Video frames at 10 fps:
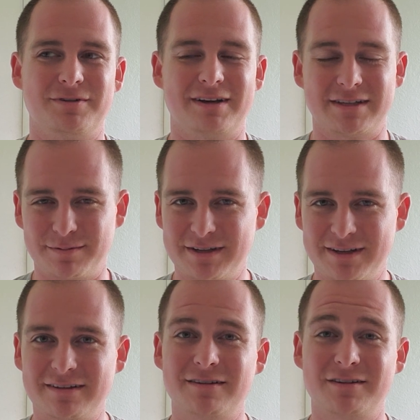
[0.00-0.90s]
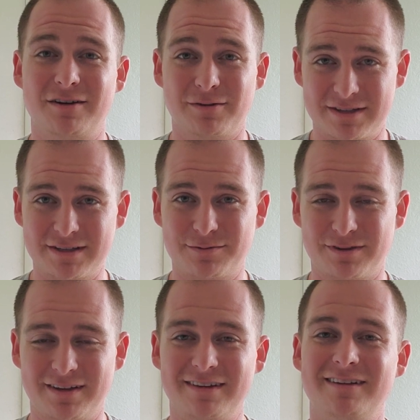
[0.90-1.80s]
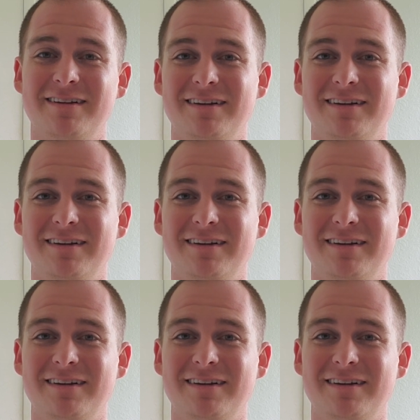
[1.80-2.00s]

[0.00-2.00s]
accept it, coexist with it,